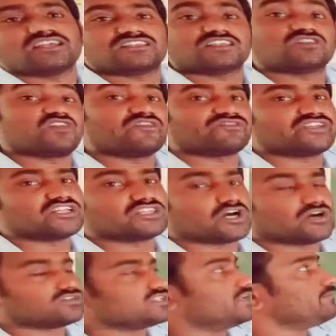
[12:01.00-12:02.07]
this
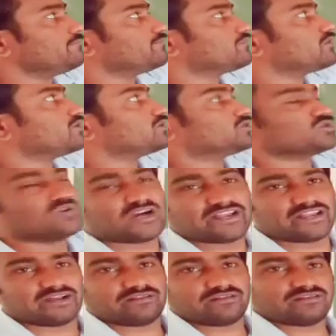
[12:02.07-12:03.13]

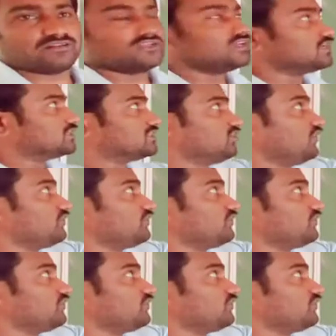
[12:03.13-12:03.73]
15,200. It is